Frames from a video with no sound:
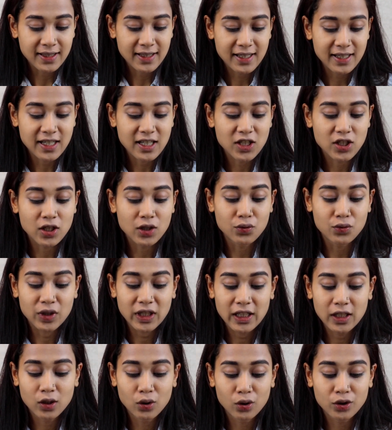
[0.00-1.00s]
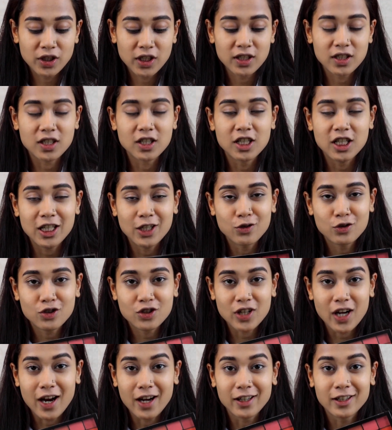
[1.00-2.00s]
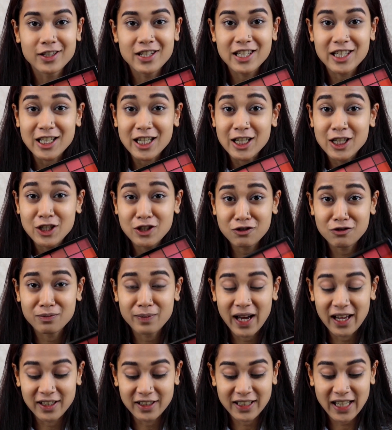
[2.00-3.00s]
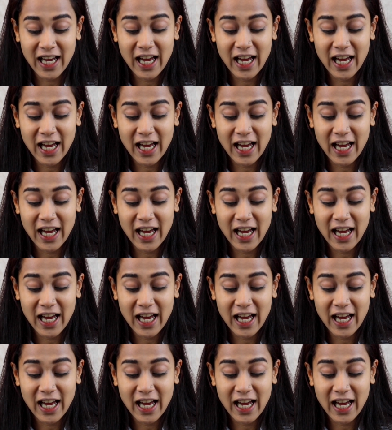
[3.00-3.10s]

this is the Reloaded New Trials 2 palette.